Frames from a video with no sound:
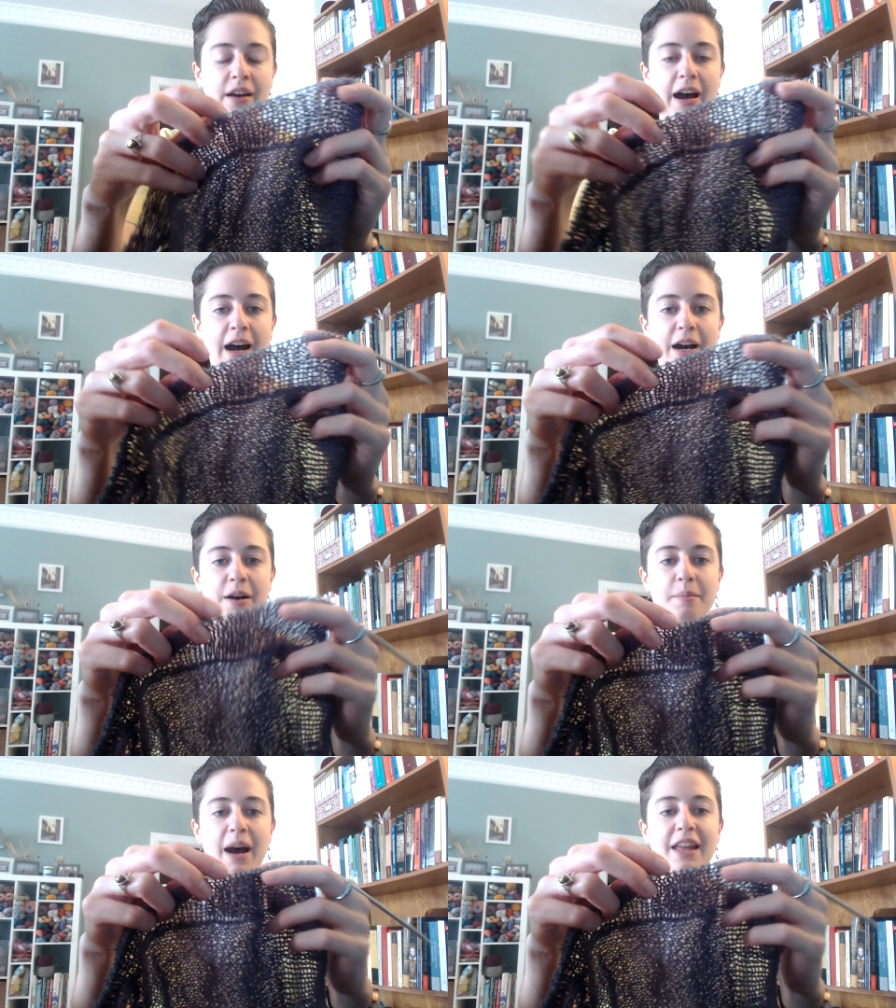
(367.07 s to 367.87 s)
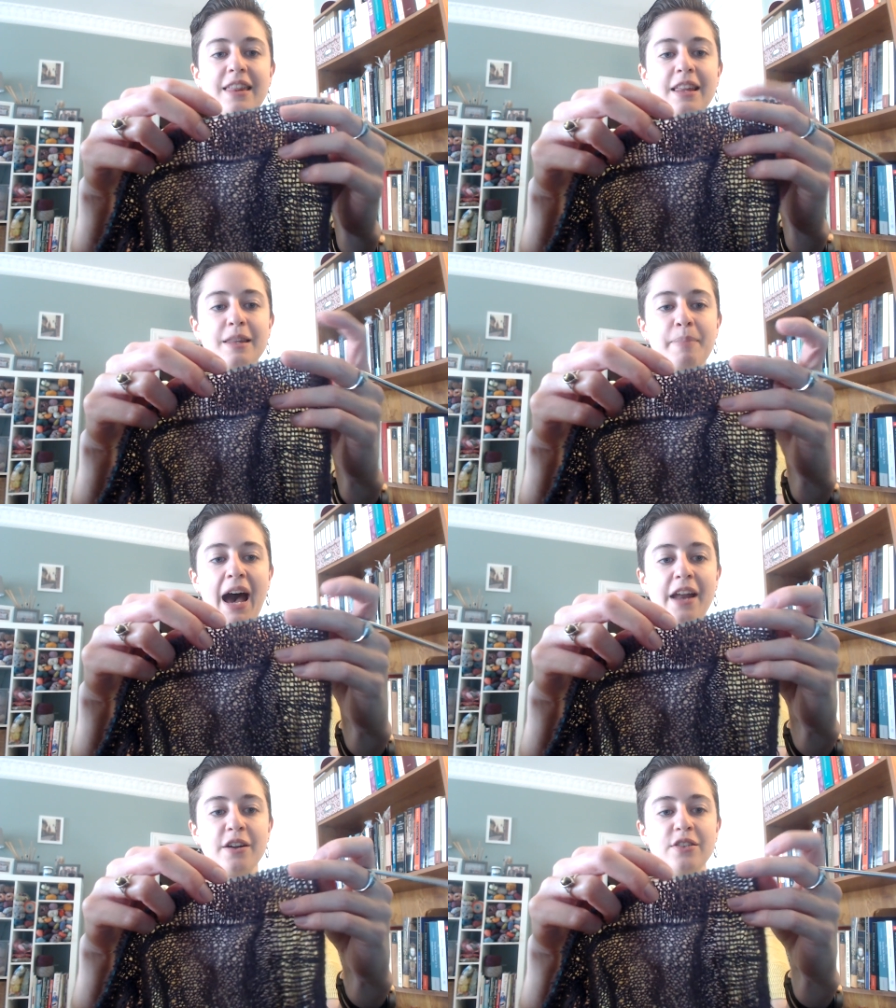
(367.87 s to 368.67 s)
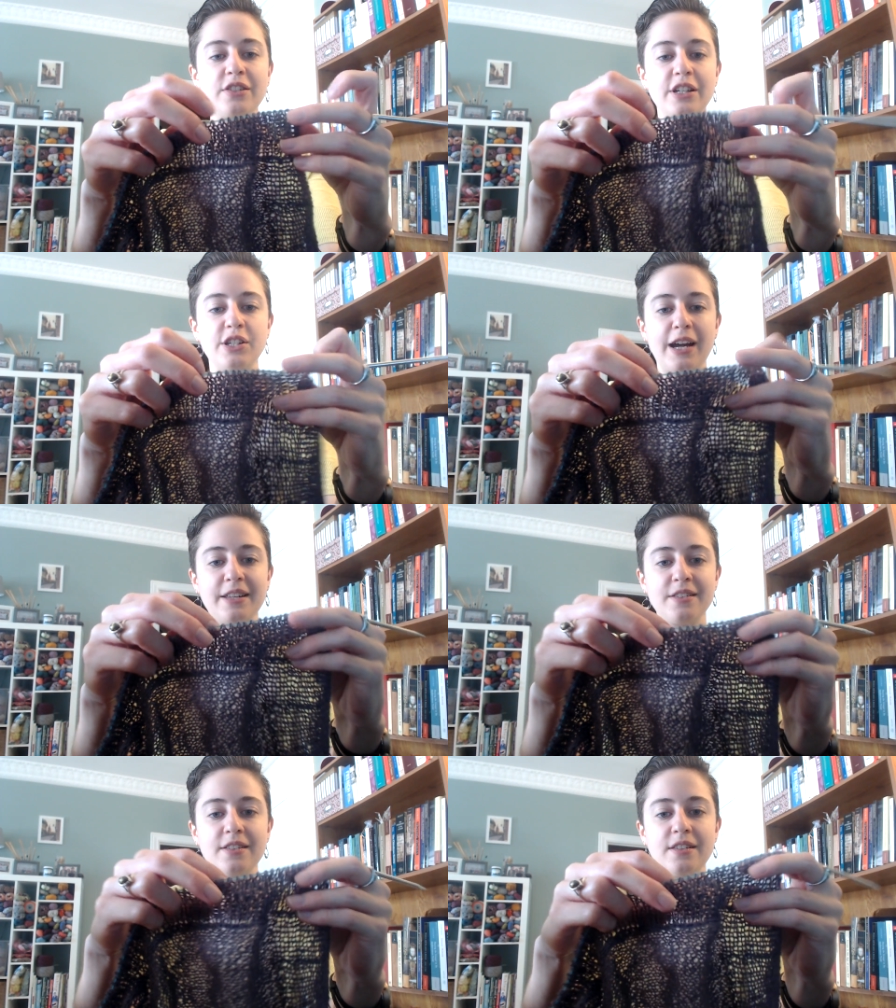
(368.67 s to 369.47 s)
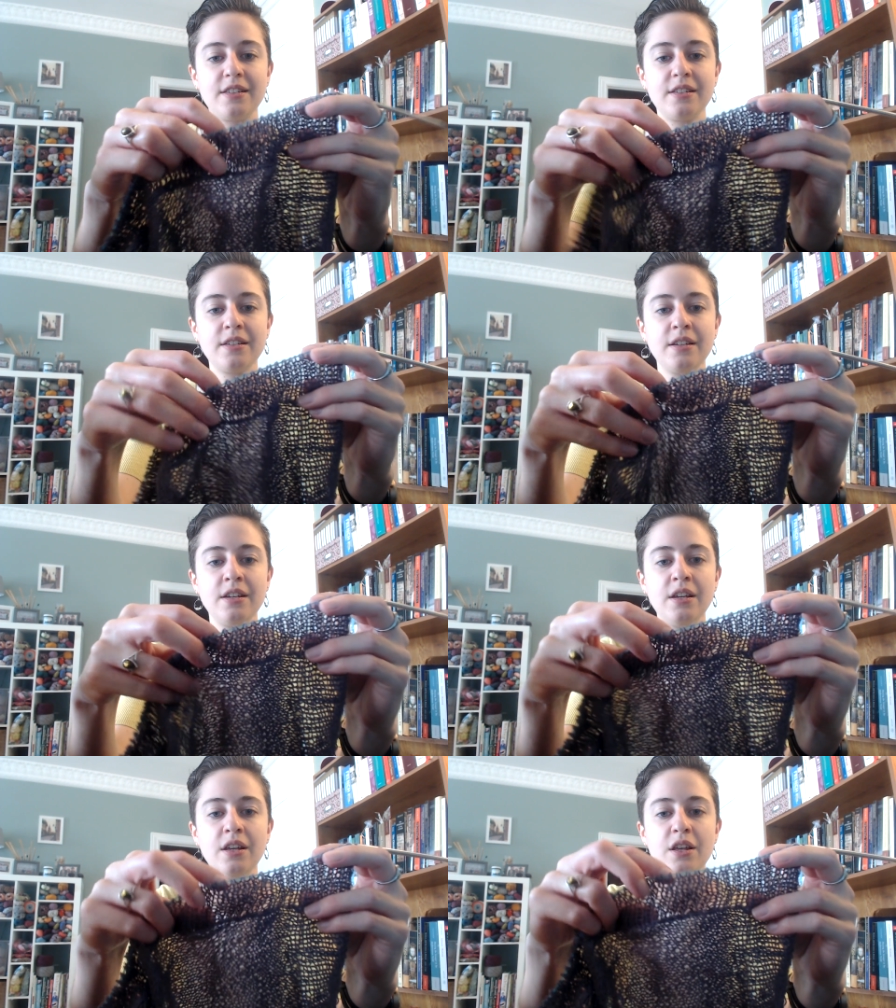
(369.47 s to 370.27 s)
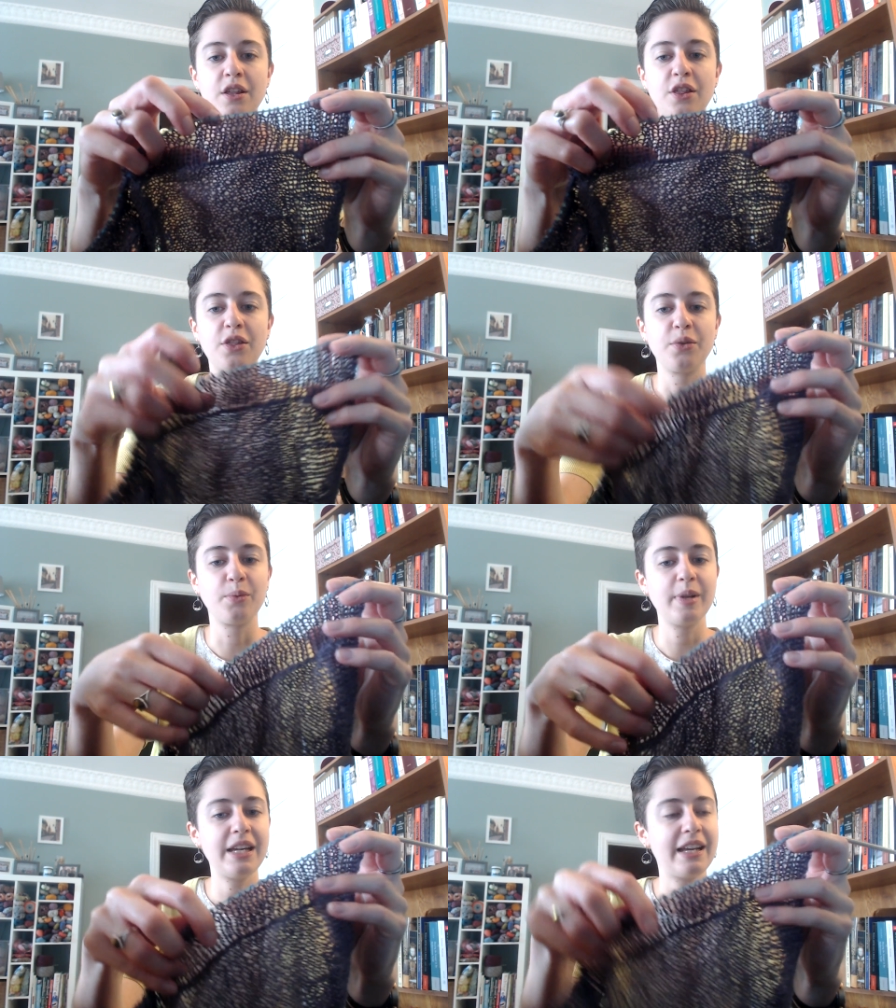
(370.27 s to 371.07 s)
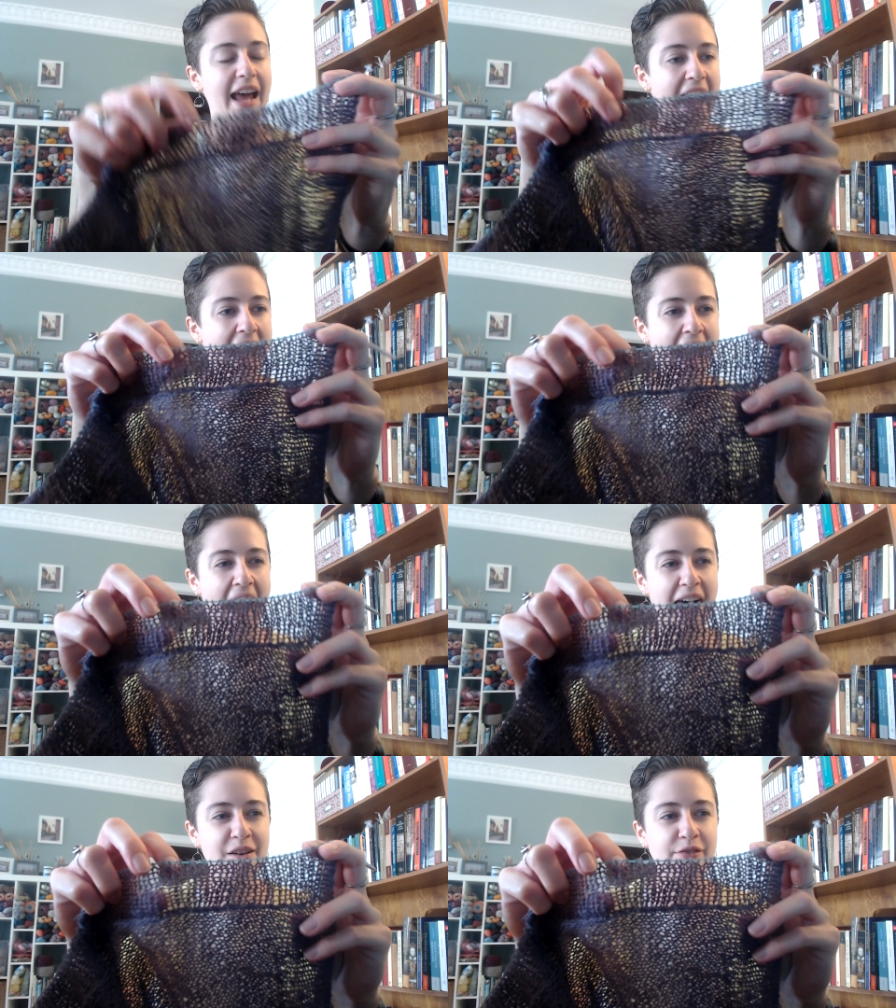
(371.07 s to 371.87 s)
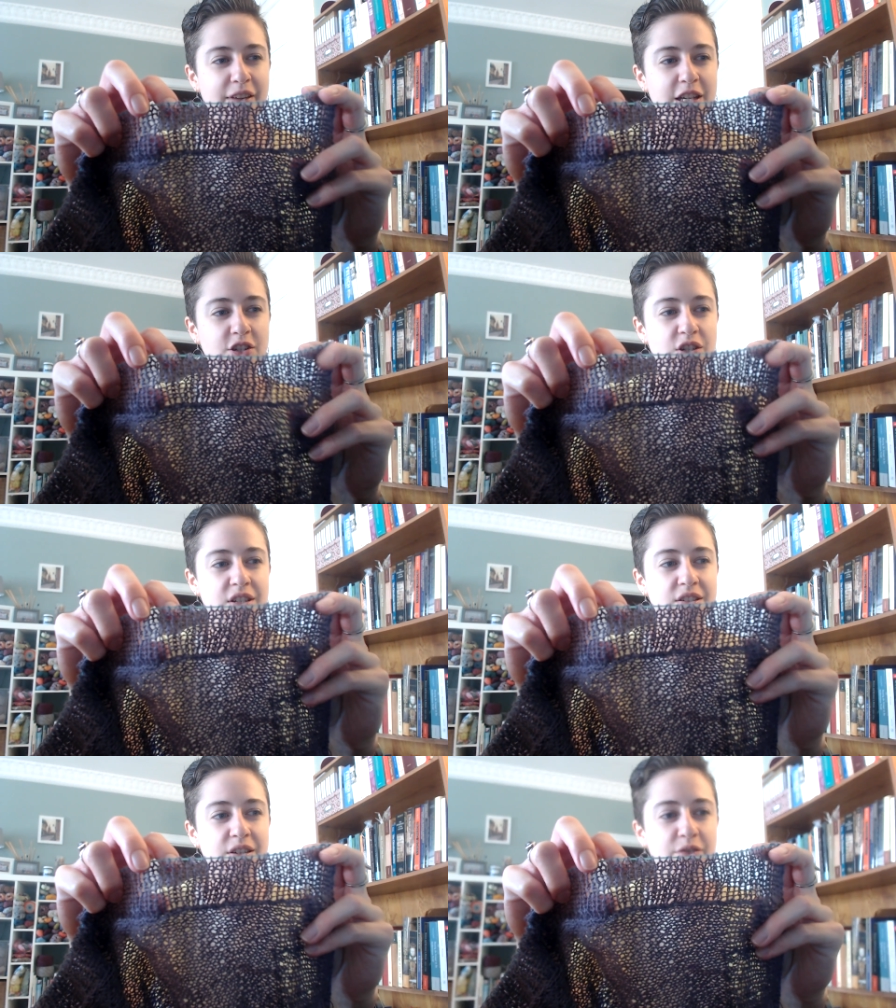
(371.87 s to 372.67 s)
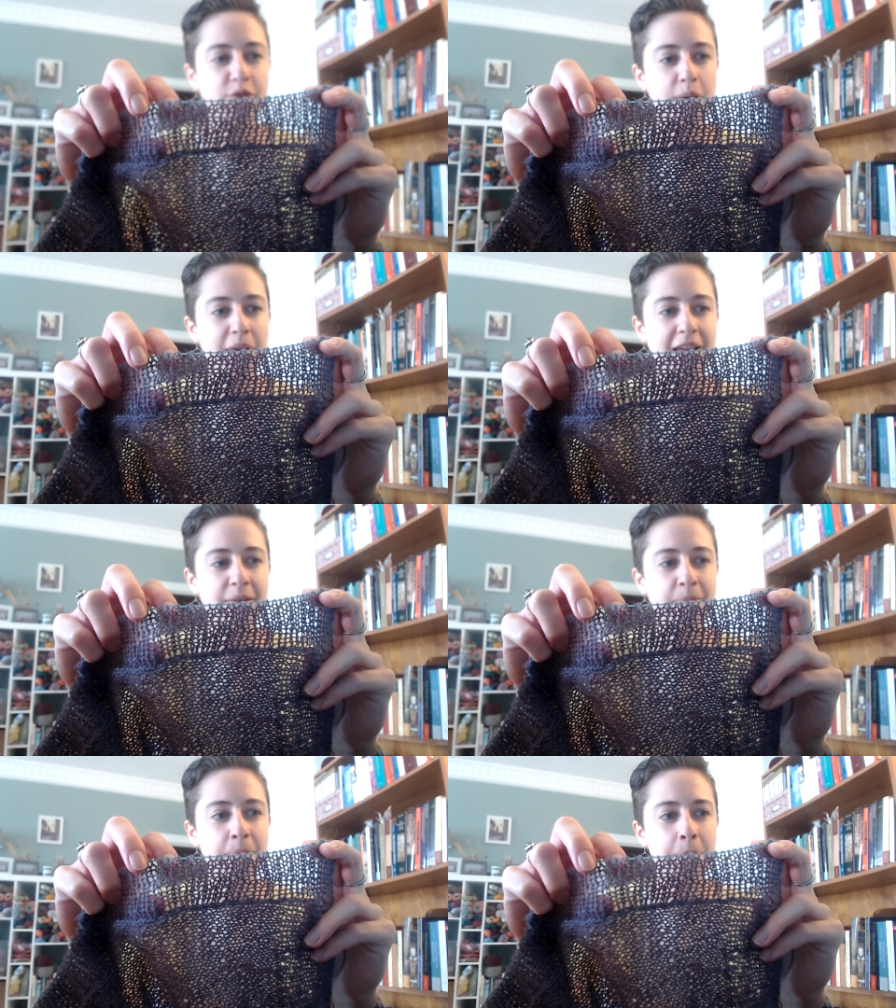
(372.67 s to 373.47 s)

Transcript: Um, I think the pattern suggests three and a half inches of ribbing.